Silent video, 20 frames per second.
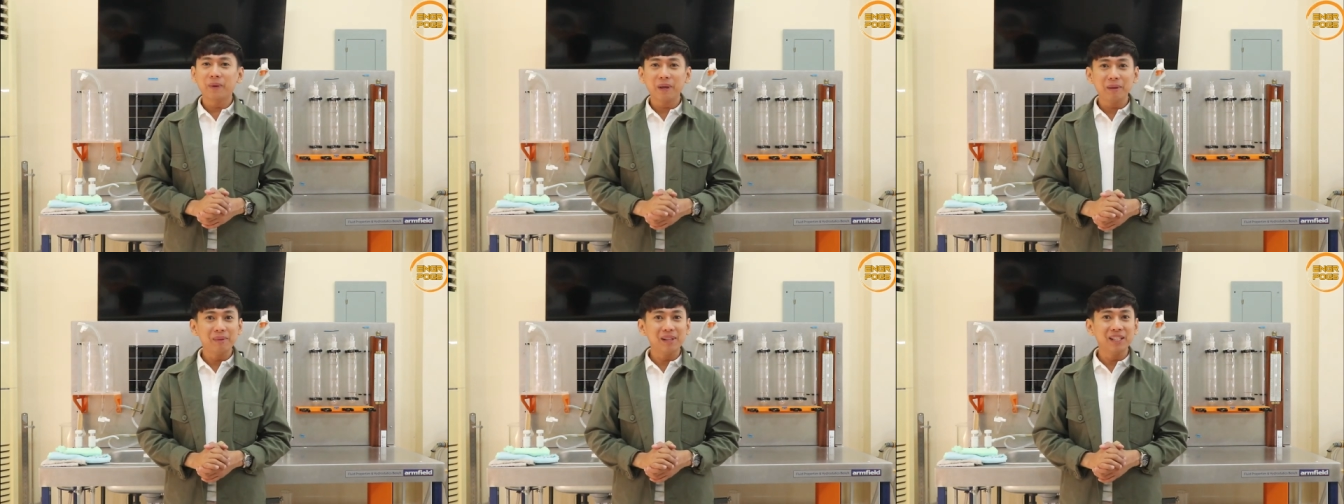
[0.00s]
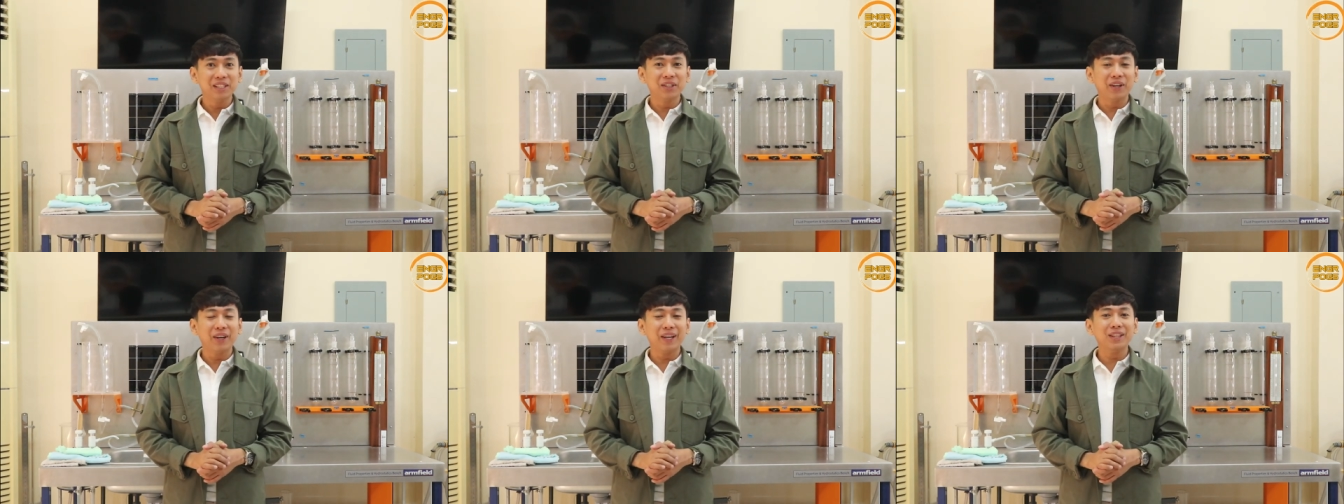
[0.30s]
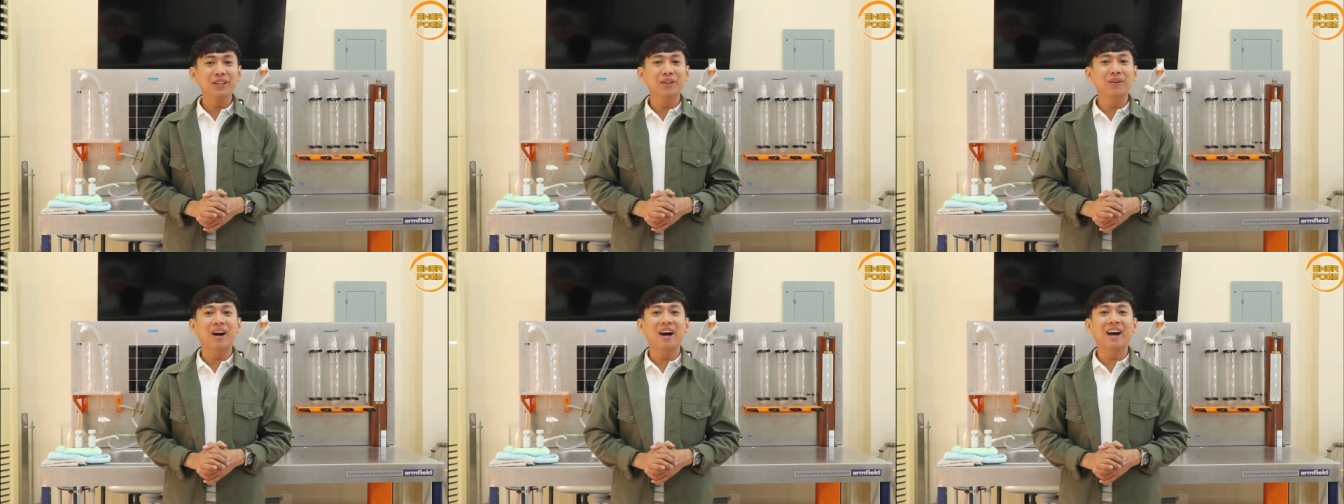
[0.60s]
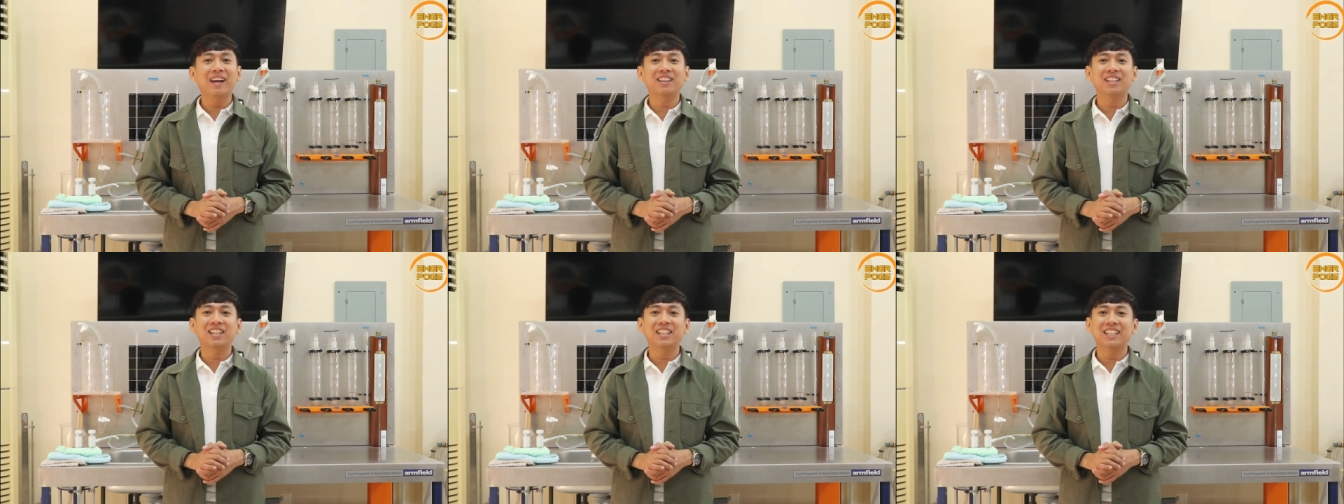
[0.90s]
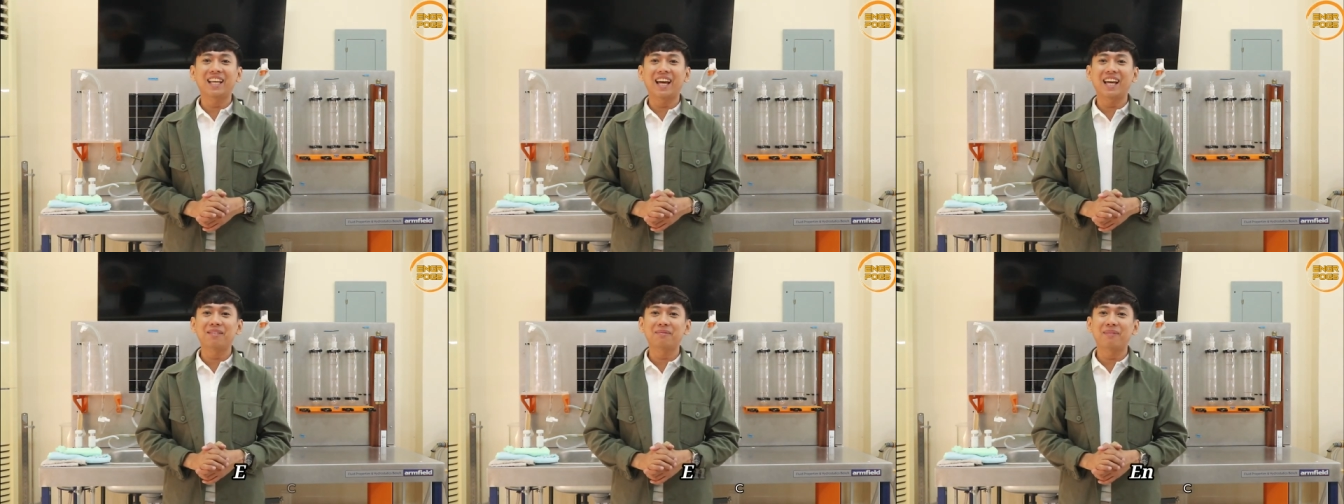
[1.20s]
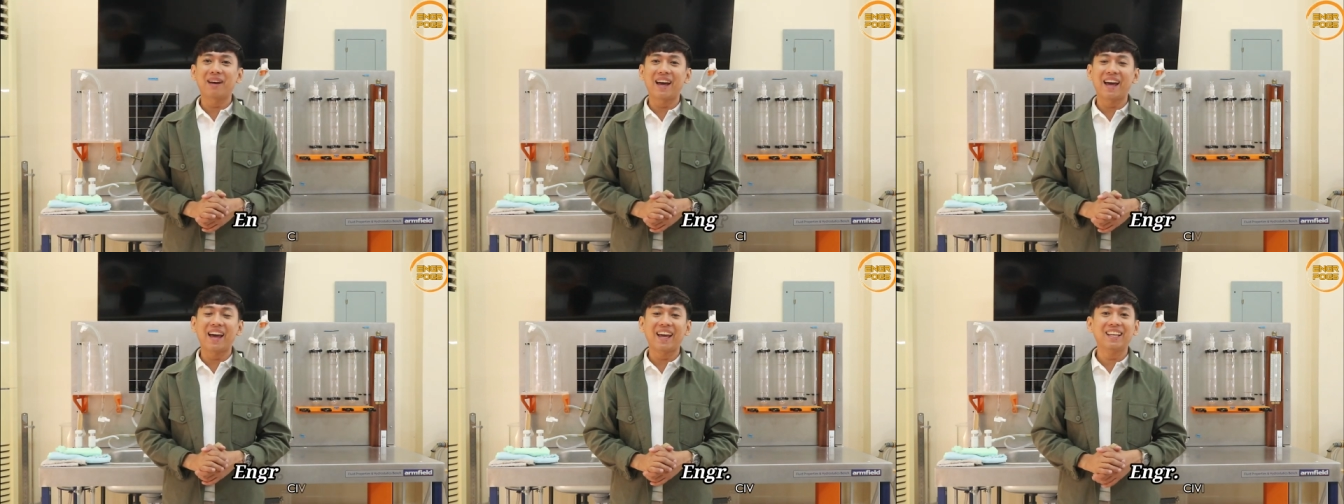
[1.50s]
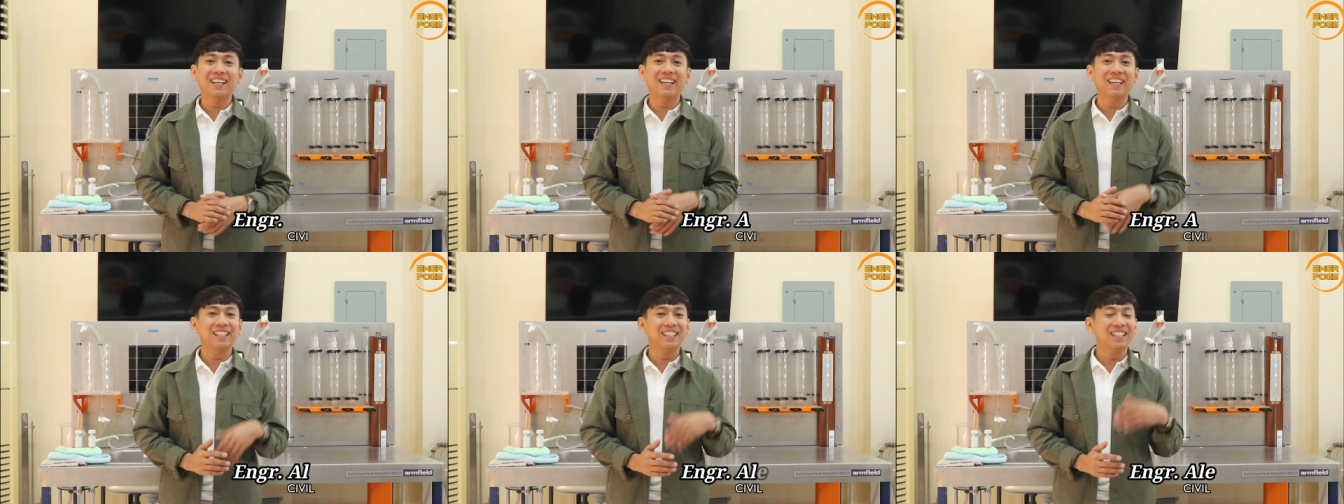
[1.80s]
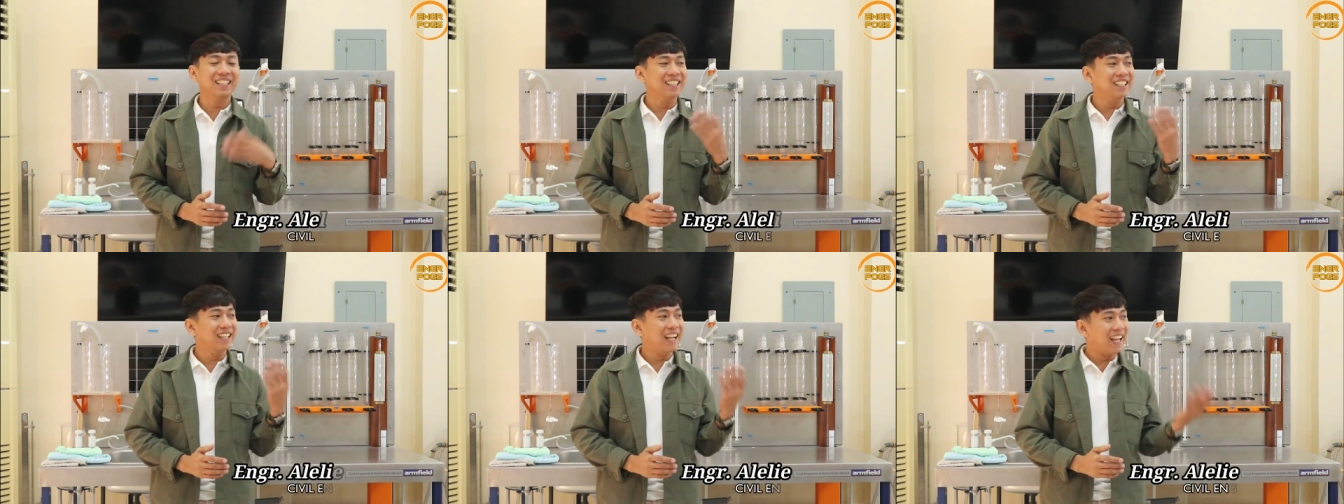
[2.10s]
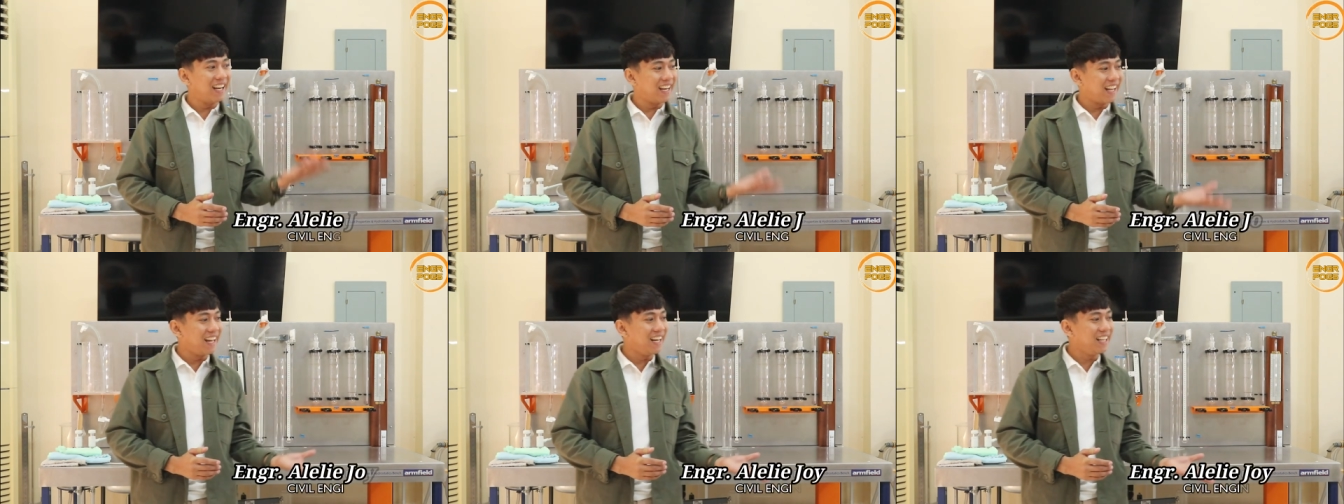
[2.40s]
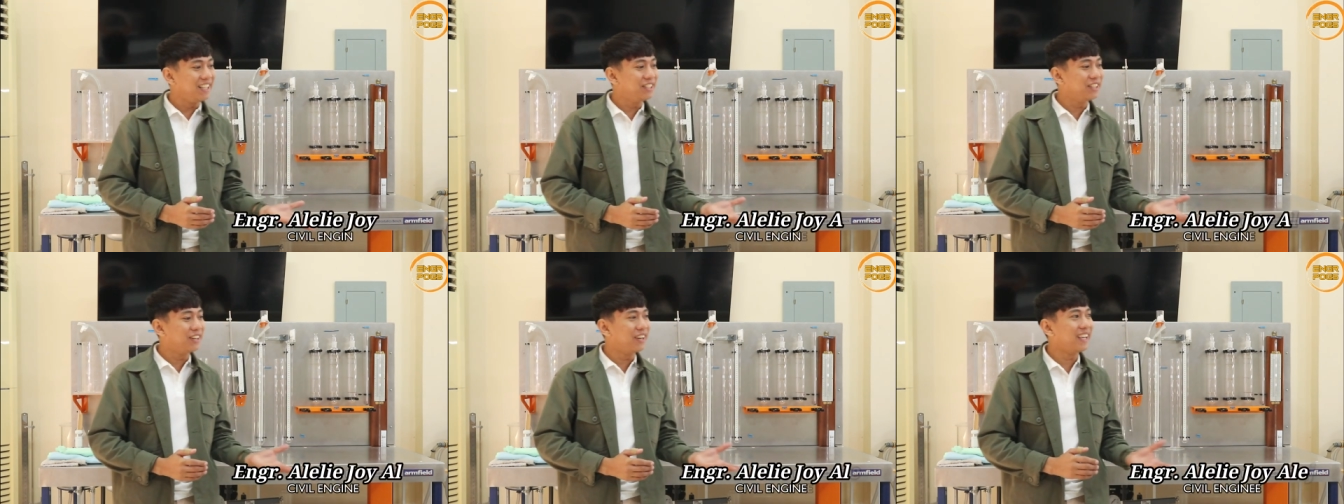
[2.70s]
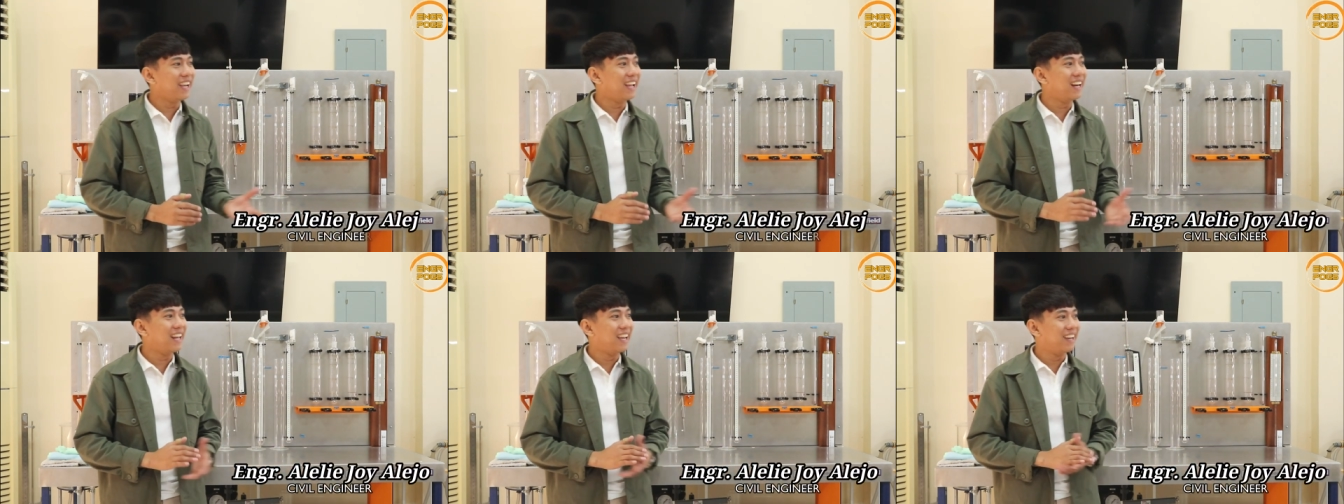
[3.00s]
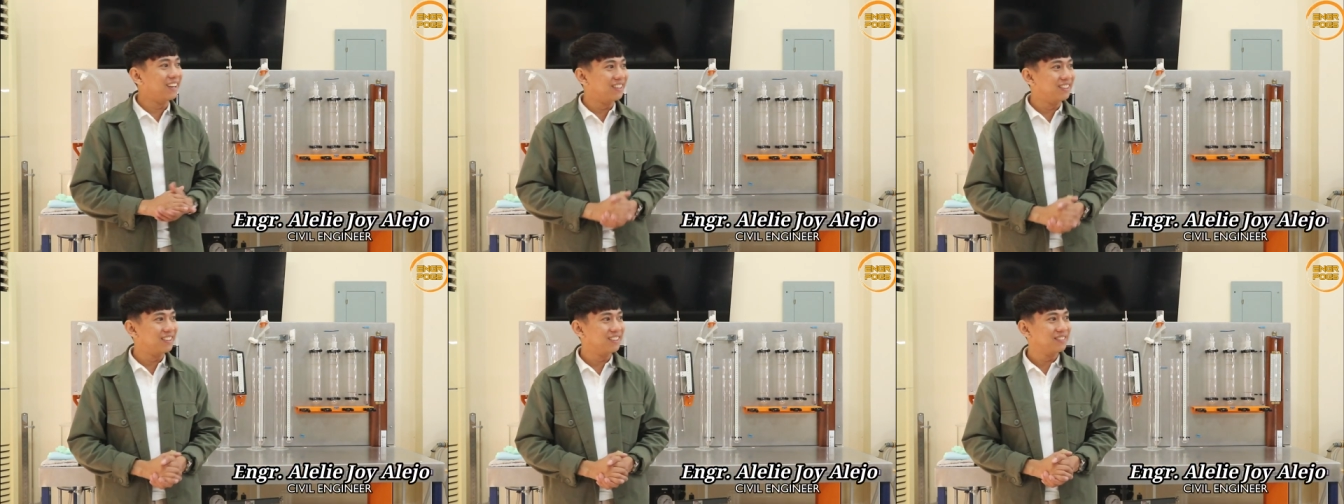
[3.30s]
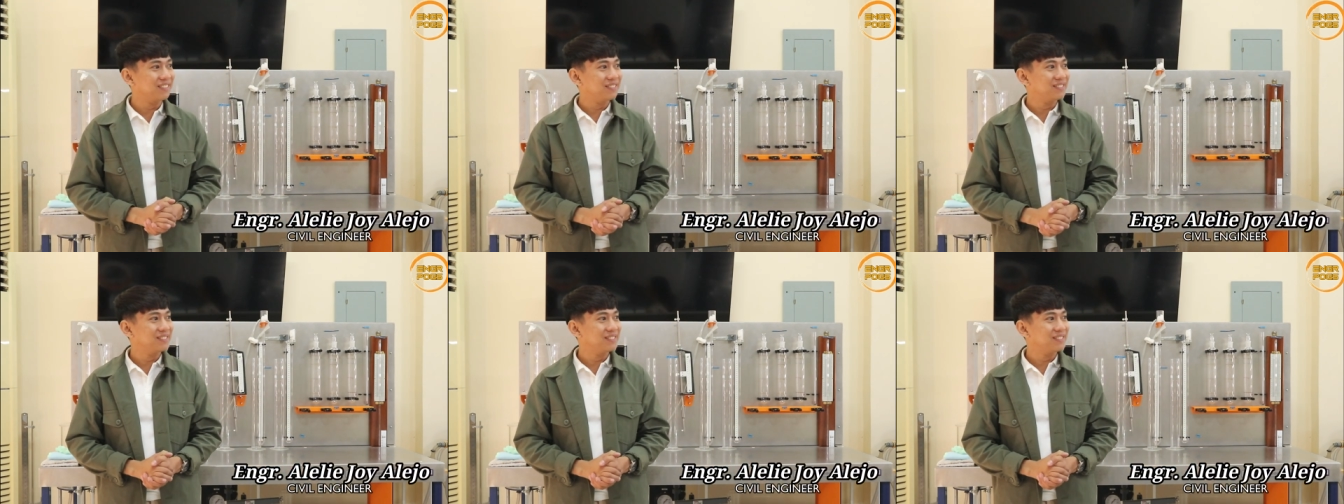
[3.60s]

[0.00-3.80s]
we will join no other than by Engineer Aleli Joy Alejo.